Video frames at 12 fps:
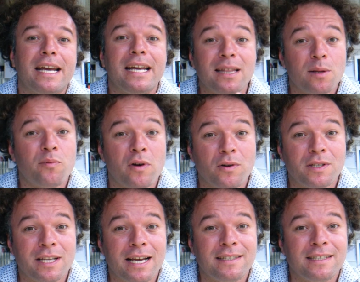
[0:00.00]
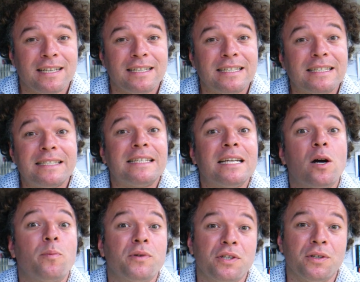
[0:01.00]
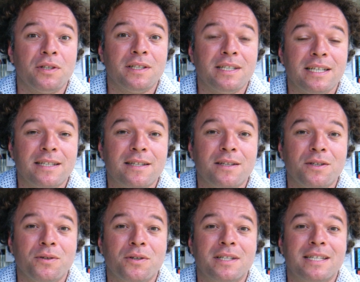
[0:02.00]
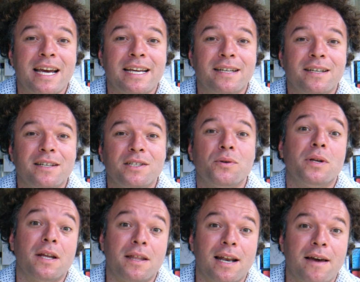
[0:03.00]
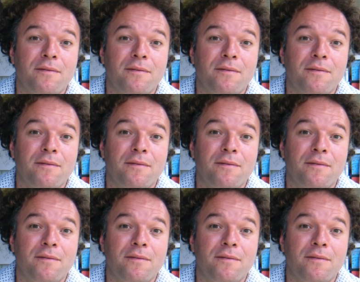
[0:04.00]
in the process to see opportunities that you could take to another